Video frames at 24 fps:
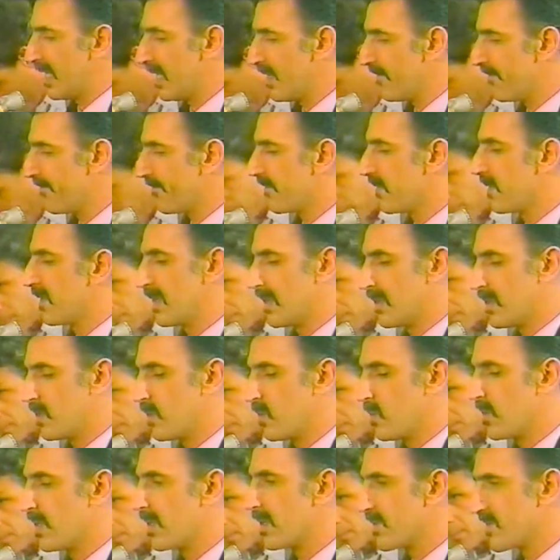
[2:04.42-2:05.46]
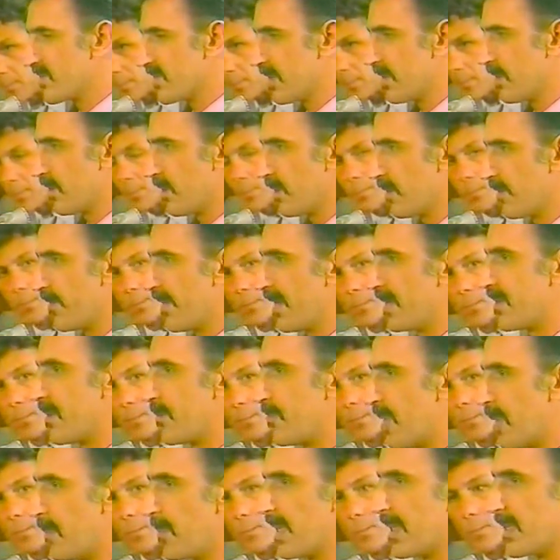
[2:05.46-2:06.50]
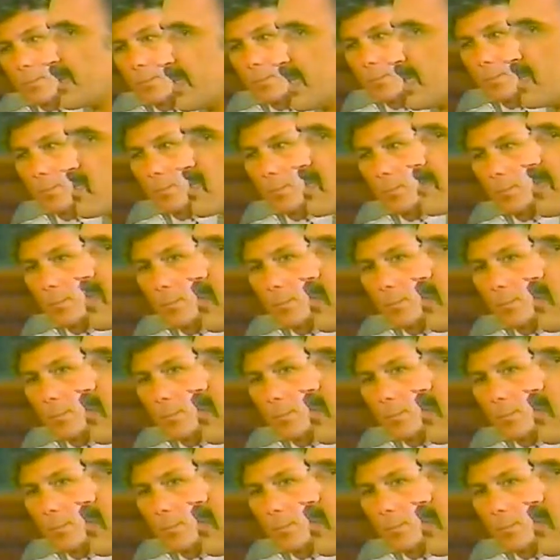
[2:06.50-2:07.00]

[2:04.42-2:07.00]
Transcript: If you consider that the public needs